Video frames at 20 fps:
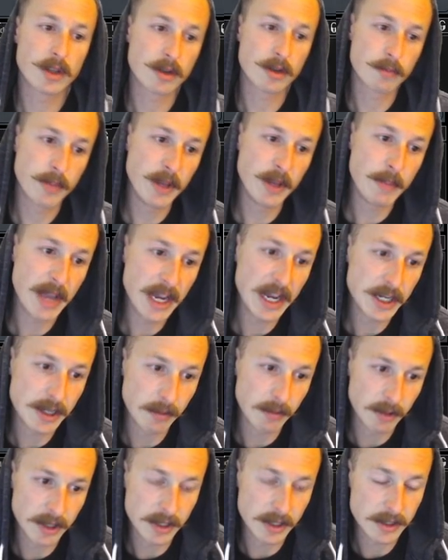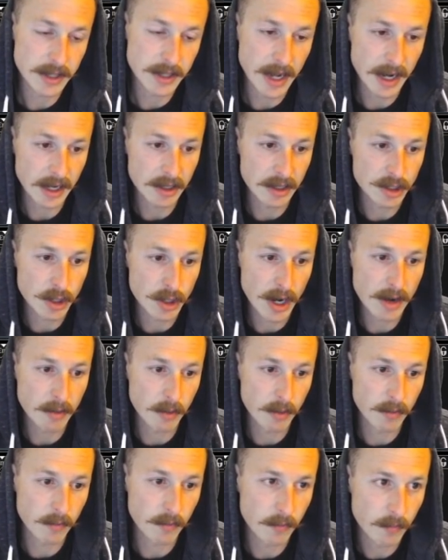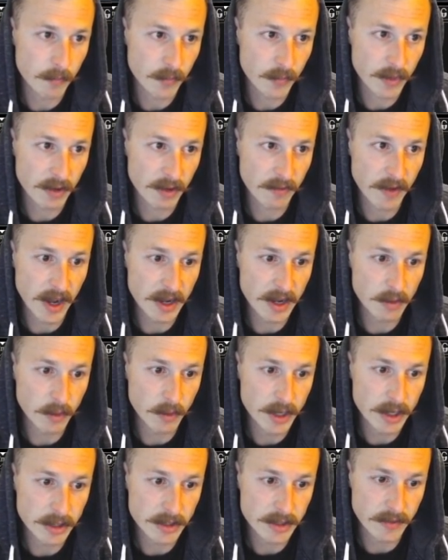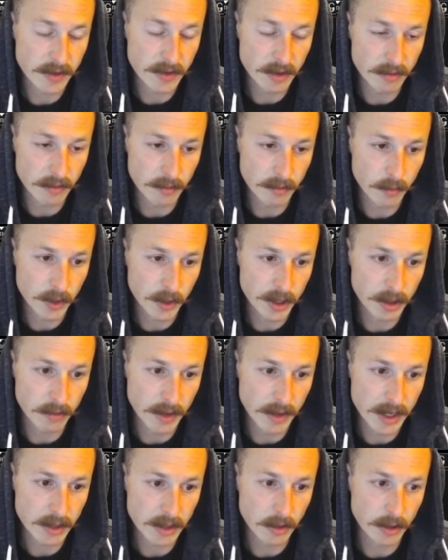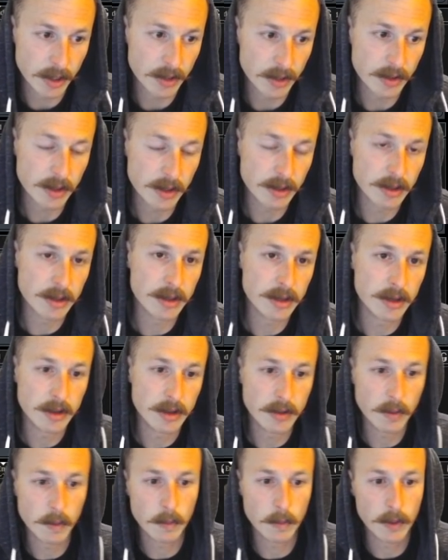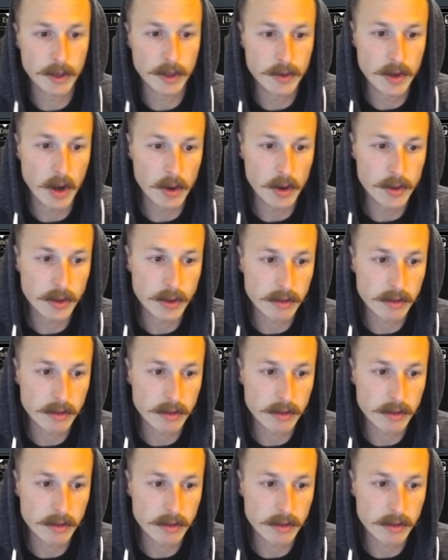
be patient with this deck and try to find windows of with your Rancor that you can where you know you can